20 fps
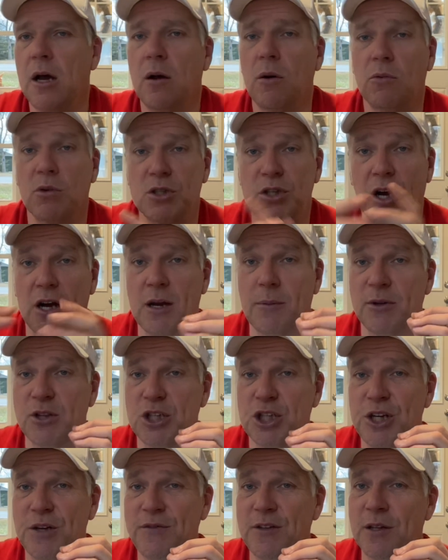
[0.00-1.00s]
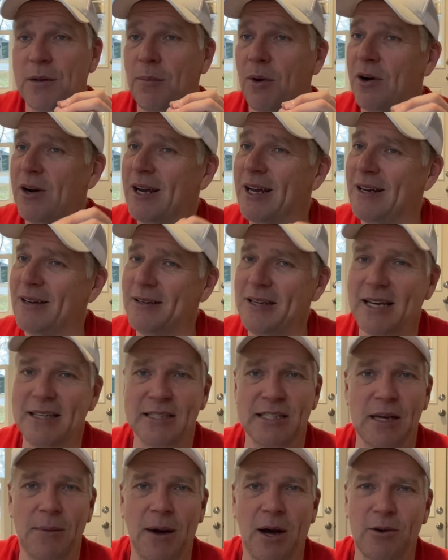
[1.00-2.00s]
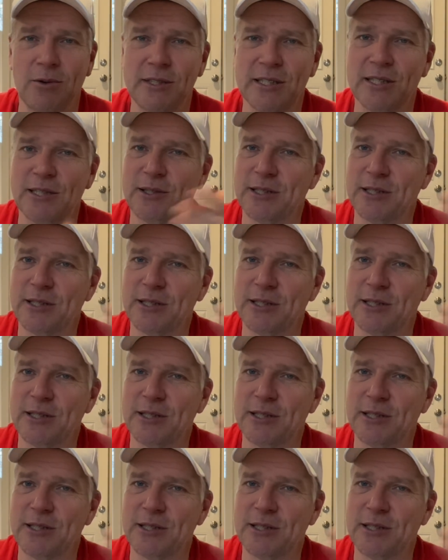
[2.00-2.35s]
We'll talk about the shift in the market, and yet some houses